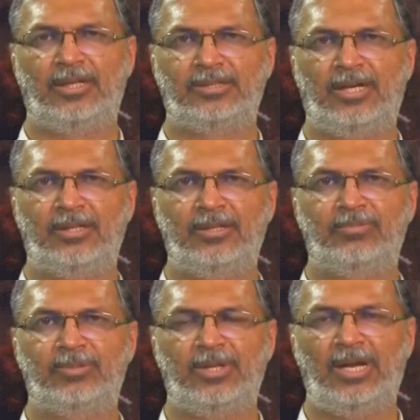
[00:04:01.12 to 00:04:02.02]
starting
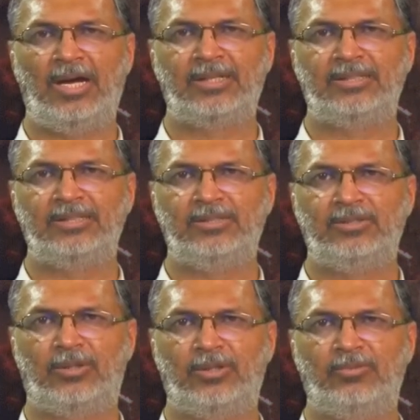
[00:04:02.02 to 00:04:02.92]
from the largest
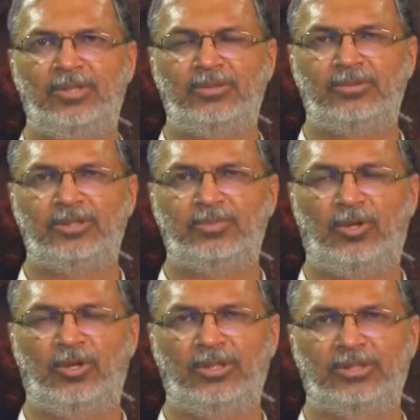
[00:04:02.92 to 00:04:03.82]
all the way to the
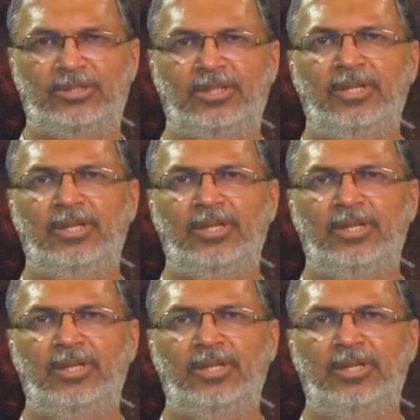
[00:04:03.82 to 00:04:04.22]
smallest.